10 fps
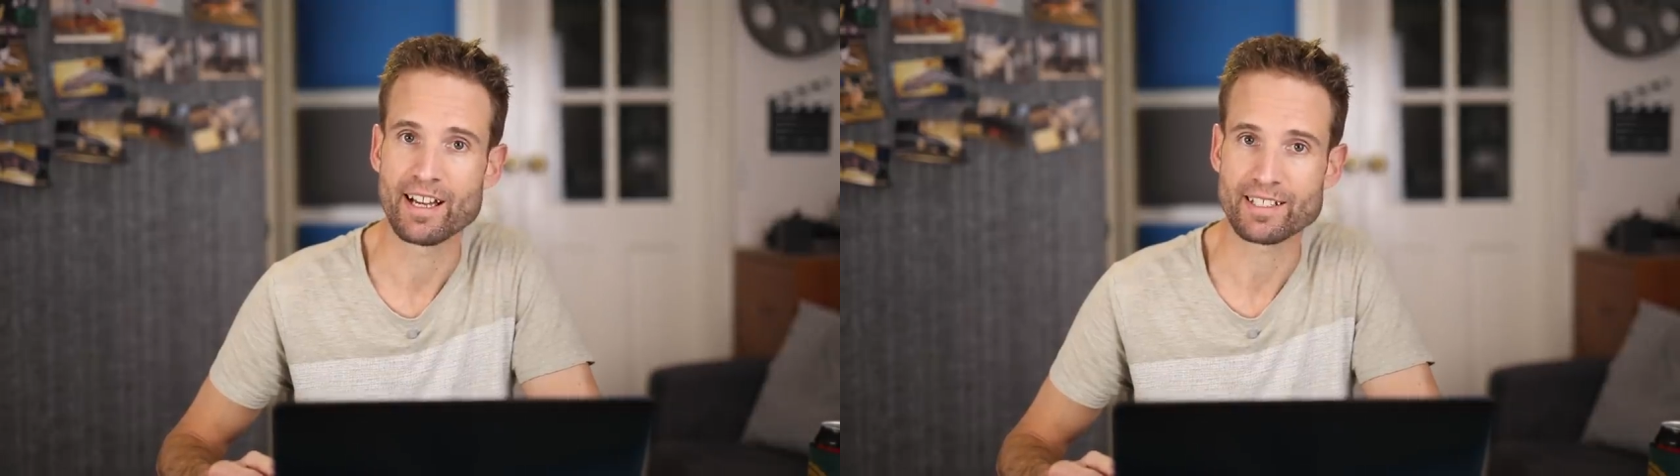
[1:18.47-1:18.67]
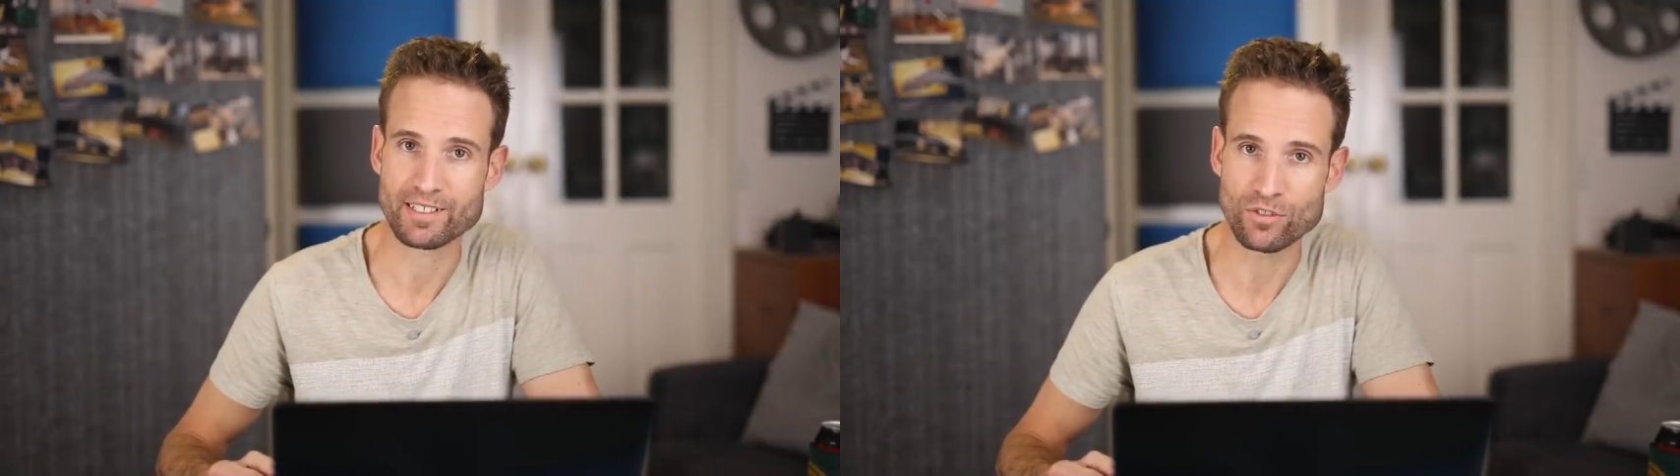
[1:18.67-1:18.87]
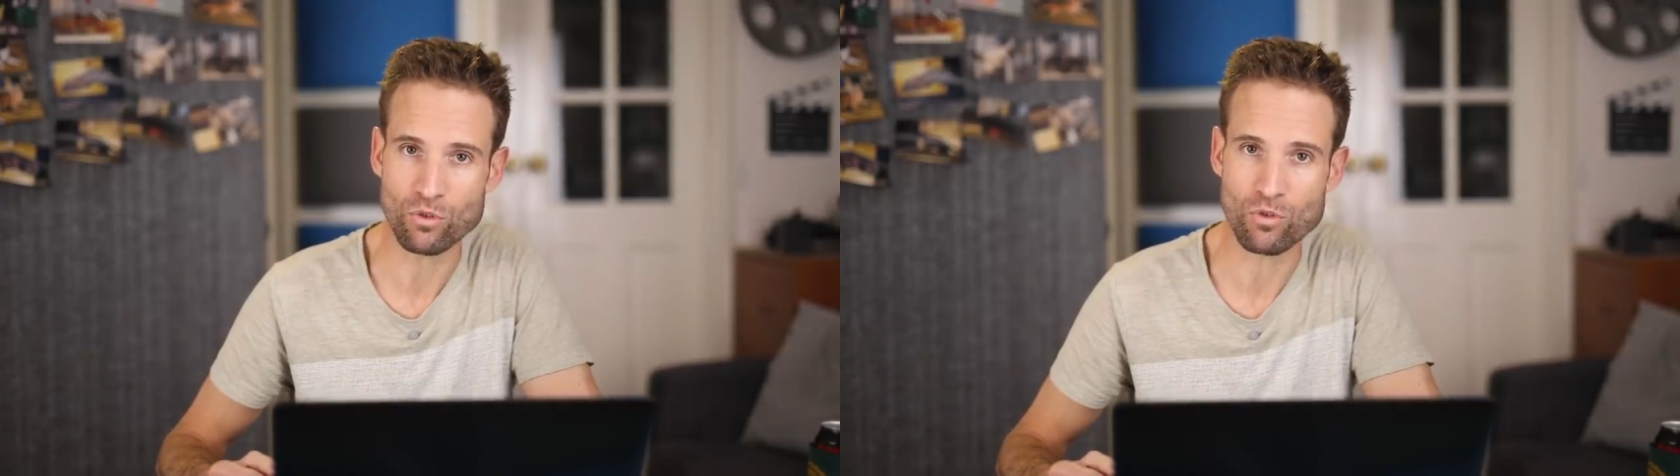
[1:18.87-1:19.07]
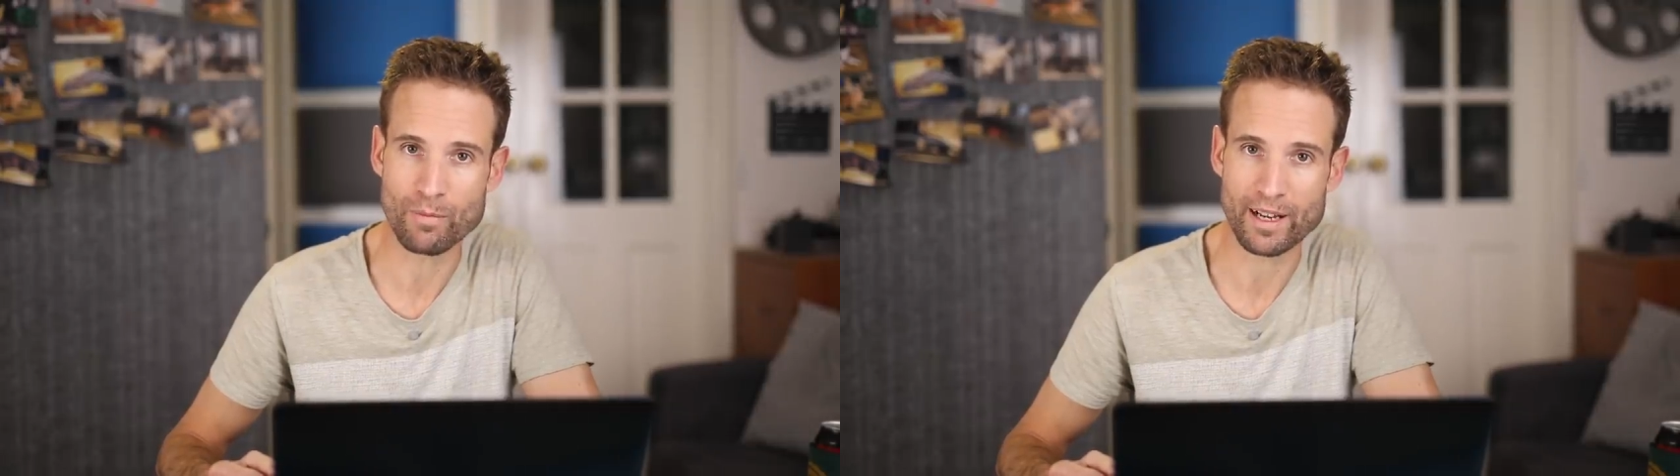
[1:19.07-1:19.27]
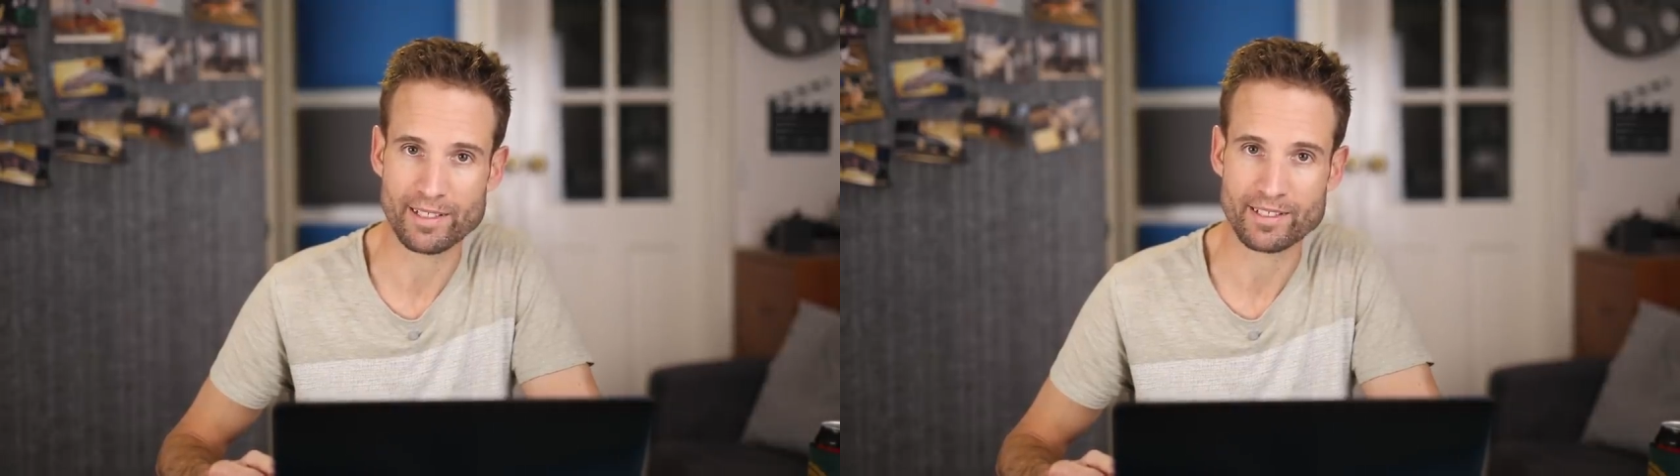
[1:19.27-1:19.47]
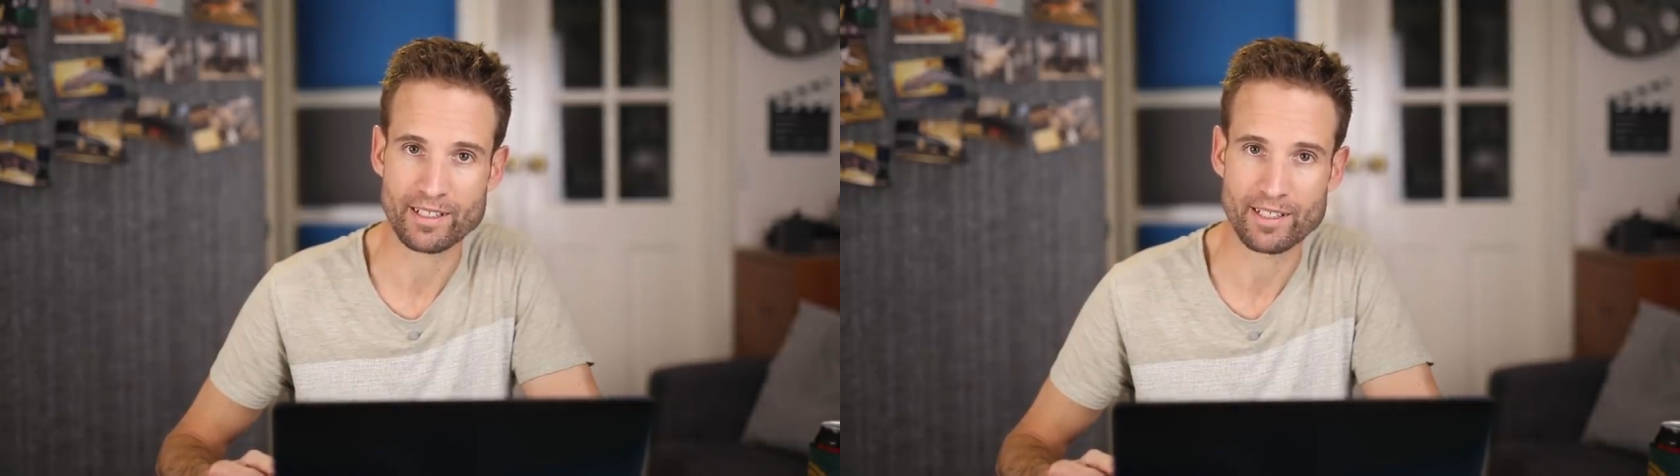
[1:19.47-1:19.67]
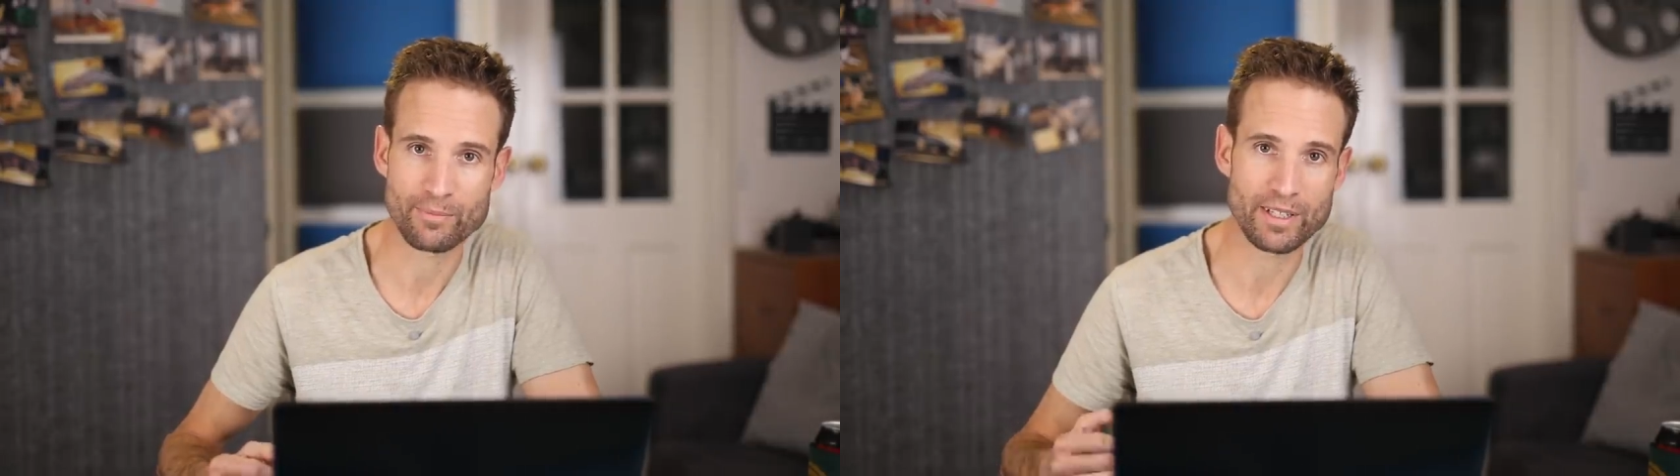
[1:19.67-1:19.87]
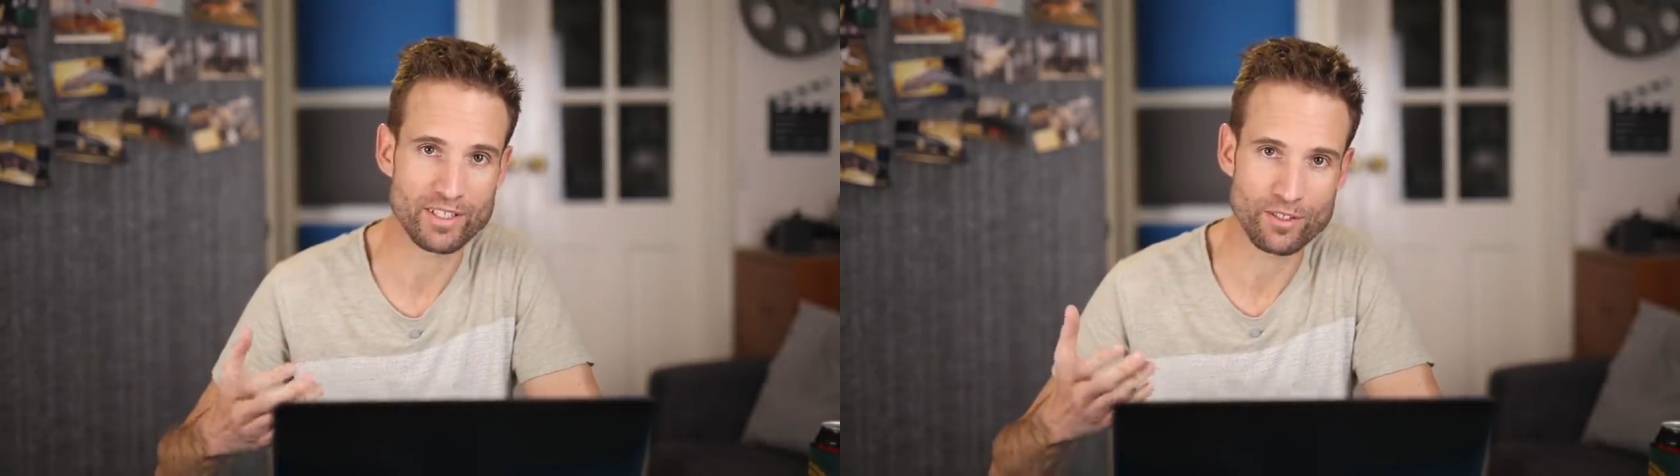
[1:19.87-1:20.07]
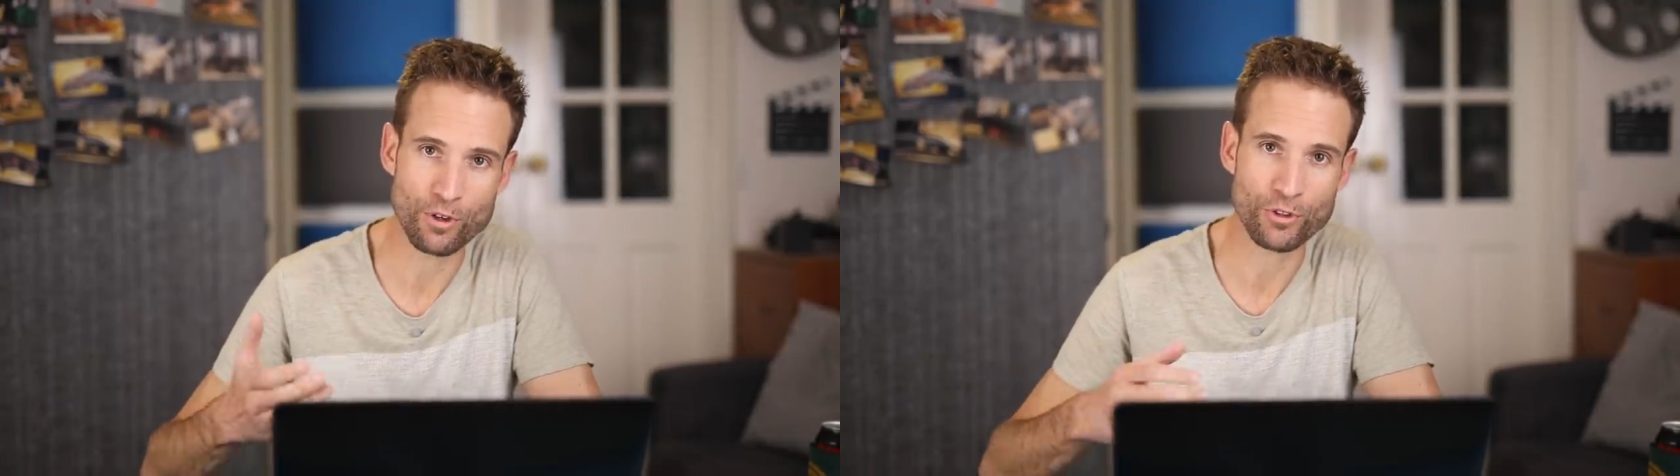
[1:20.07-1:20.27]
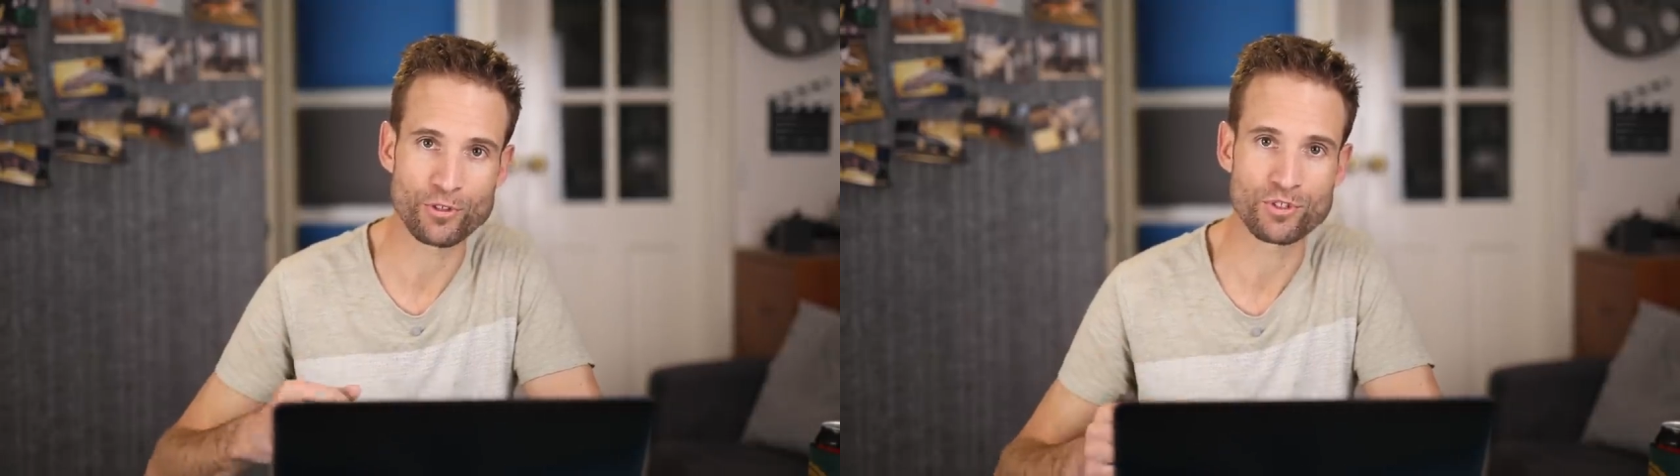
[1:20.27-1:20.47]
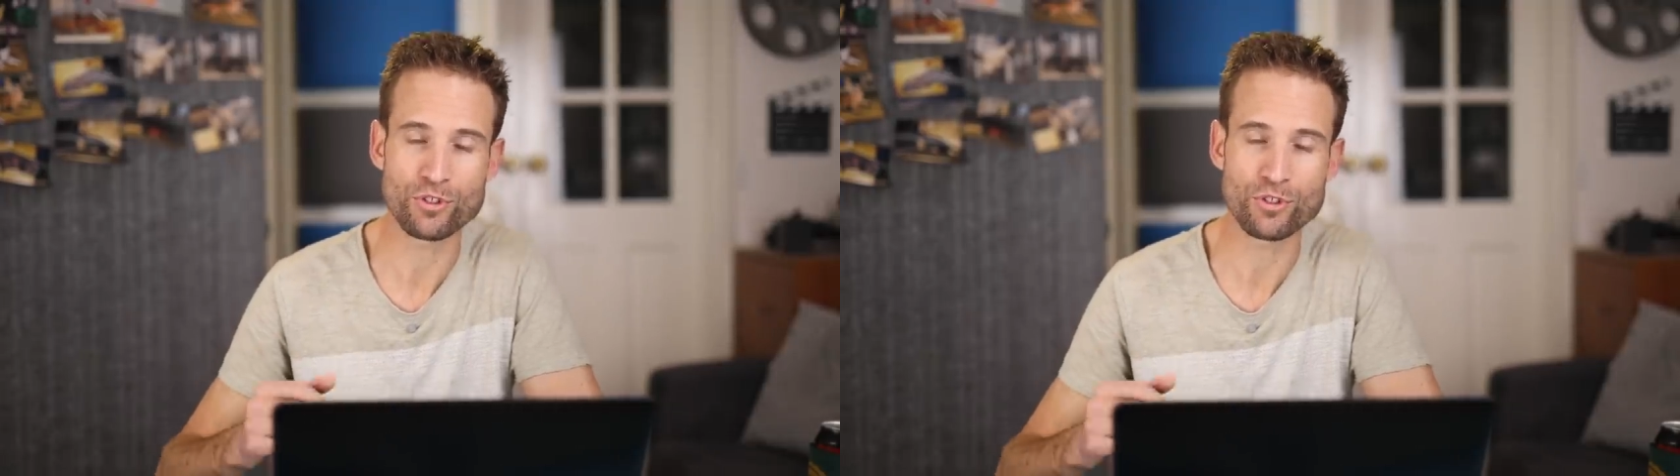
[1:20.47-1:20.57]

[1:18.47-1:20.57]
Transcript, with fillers: a snorkel mask because you've got those